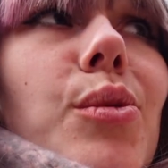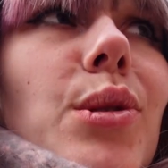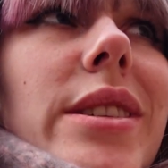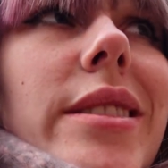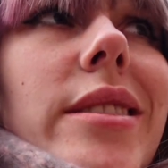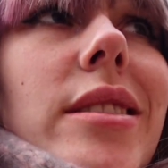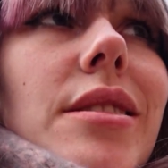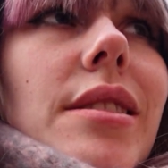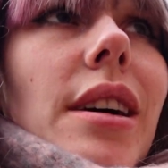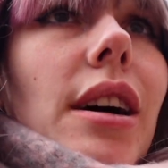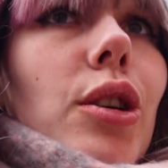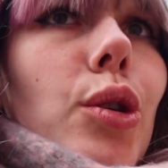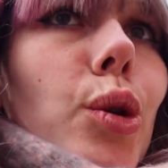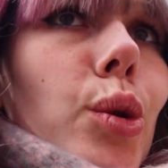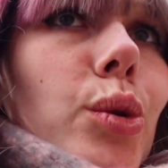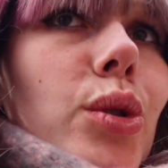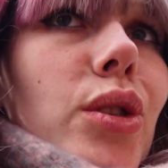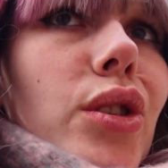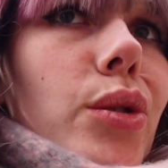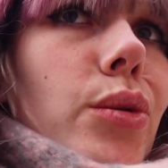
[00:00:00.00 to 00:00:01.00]
was
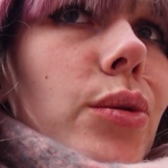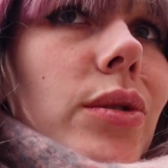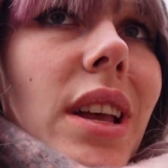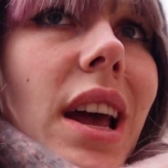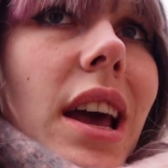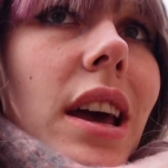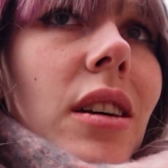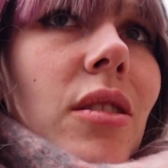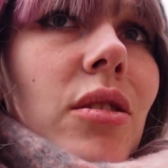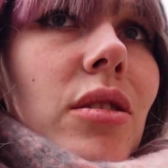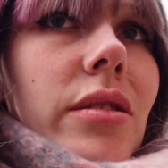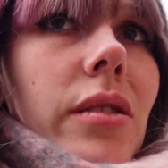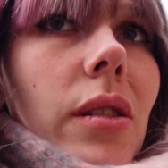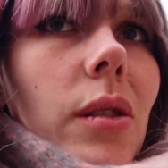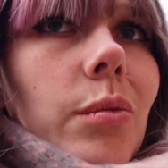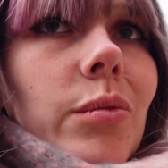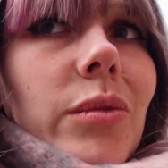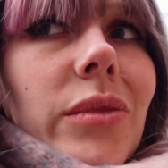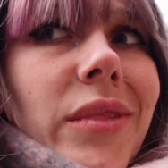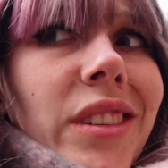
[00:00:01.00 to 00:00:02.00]
Taco Tuesday or
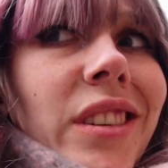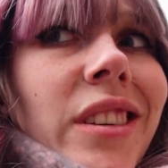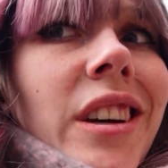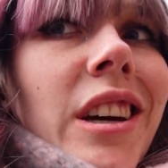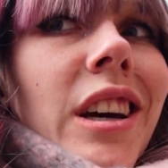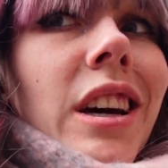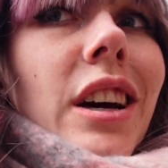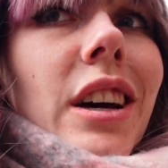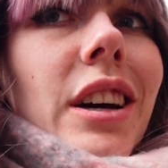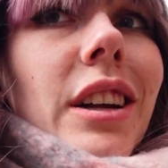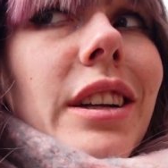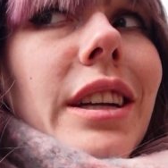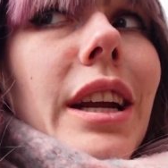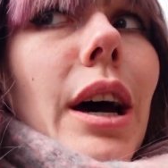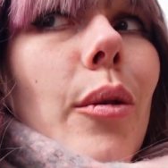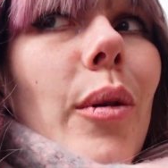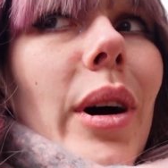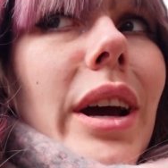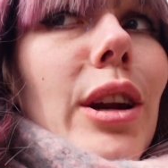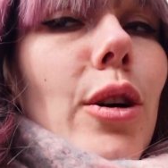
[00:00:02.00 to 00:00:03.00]
something.
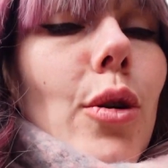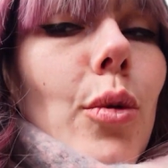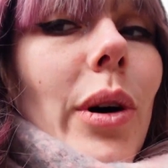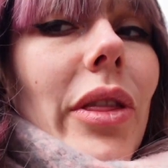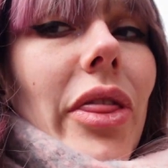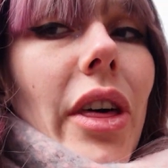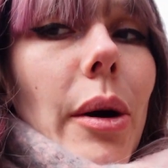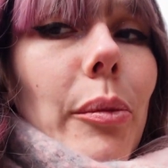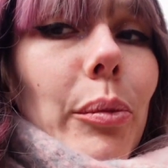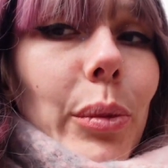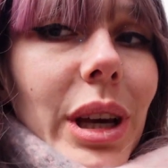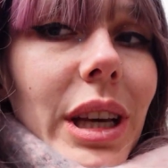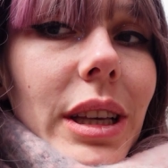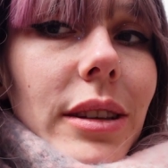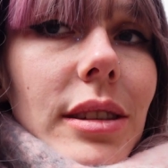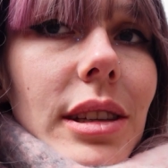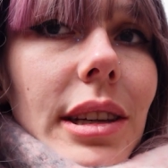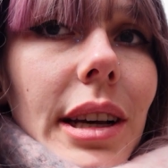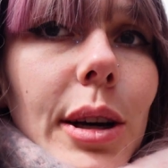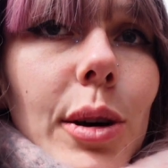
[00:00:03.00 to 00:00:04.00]
Now I know what that
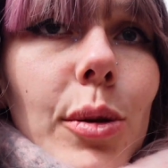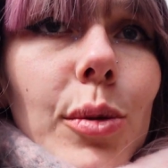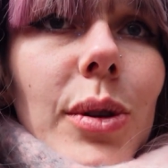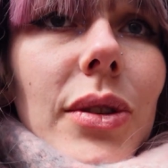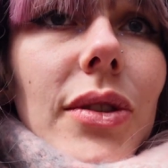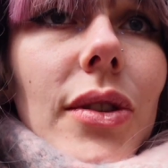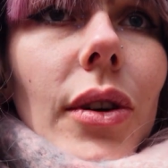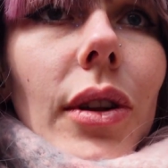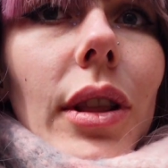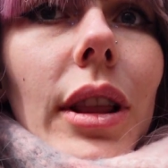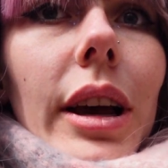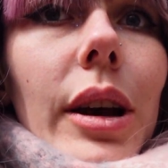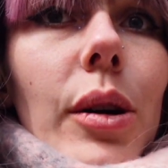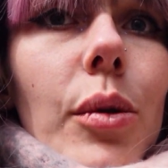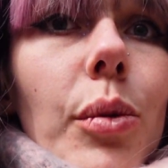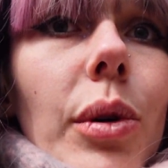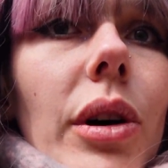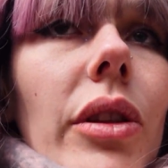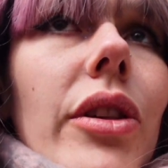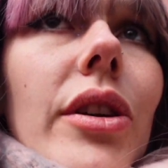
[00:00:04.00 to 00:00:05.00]
means. I always thought like,
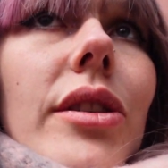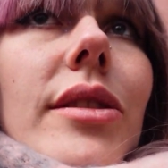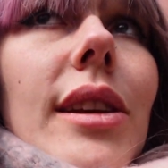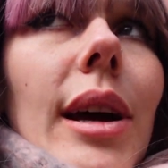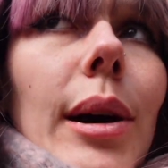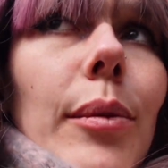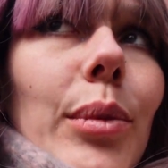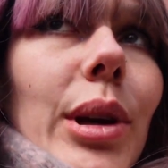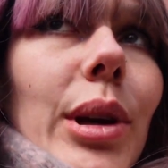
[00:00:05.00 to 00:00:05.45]
what does that